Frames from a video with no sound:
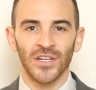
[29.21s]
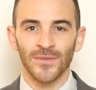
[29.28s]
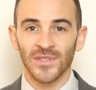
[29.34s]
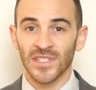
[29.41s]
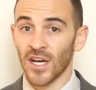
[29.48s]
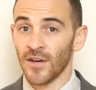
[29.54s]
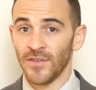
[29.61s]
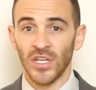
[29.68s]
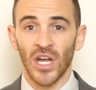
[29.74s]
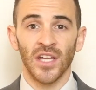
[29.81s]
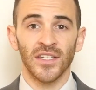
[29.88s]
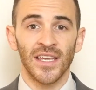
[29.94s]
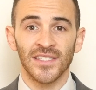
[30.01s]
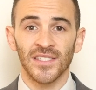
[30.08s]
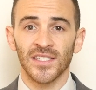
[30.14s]
himself in
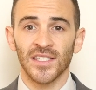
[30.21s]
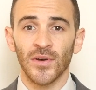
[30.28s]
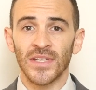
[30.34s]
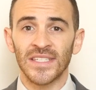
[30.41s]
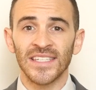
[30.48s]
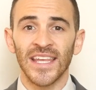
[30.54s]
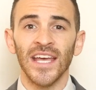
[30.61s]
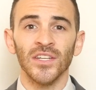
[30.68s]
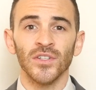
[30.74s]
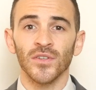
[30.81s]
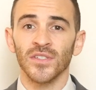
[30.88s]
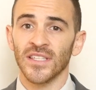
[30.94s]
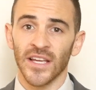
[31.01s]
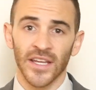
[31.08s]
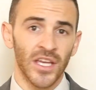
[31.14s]
unnecessary
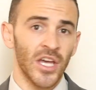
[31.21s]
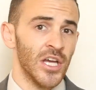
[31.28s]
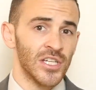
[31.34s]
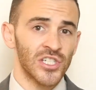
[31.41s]
scandals like